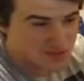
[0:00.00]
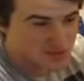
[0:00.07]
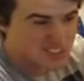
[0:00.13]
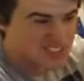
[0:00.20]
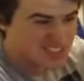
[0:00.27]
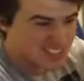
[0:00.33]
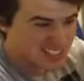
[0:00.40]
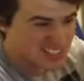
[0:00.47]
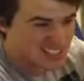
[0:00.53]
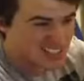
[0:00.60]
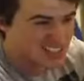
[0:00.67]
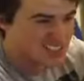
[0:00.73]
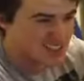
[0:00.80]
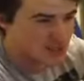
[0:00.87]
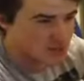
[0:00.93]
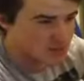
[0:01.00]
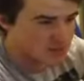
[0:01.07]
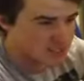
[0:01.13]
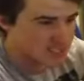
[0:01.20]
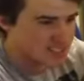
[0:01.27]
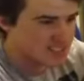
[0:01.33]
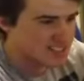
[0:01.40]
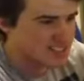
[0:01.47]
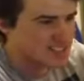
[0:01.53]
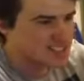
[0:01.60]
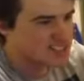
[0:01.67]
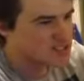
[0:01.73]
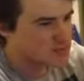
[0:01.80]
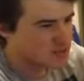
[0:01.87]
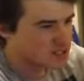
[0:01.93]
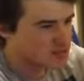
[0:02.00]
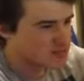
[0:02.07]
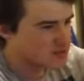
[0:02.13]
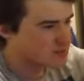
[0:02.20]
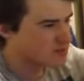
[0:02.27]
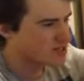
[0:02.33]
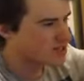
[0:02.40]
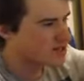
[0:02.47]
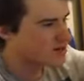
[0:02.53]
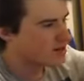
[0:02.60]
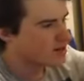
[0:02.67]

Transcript: stick a little bit just to make you feel better.